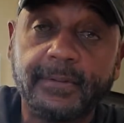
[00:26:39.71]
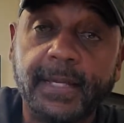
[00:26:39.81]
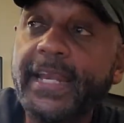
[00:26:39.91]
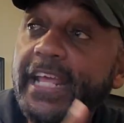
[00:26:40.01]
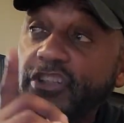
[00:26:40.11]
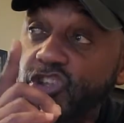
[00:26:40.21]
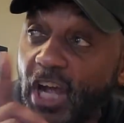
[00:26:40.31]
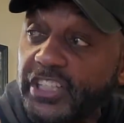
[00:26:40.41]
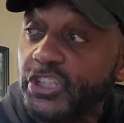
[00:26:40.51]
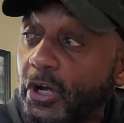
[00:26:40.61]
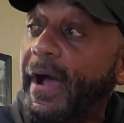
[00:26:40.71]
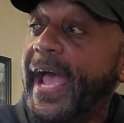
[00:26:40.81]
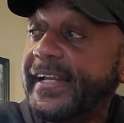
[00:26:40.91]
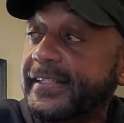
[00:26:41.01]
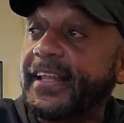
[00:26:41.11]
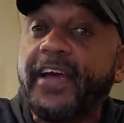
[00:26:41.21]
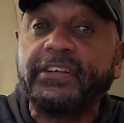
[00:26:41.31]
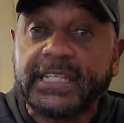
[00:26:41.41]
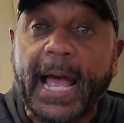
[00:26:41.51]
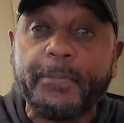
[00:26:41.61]
And he's judging your asses every
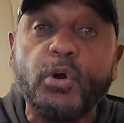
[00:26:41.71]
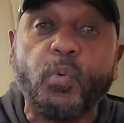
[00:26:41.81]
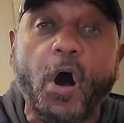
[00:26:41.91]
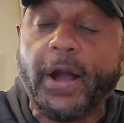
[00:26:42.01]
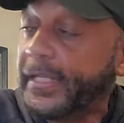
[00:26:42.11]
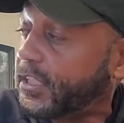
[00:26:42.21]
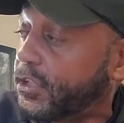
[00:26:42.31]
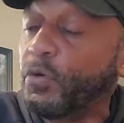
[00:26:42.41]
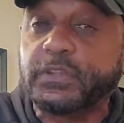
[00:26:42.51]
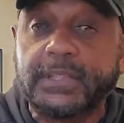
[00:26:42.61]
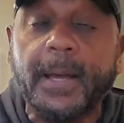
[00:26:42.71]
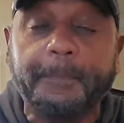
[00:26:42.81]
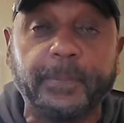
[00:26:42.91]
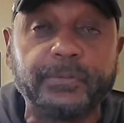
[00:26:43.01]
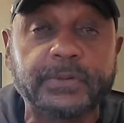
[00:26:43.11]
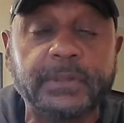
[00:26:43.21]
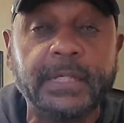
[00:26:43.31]
time you walk into those temples.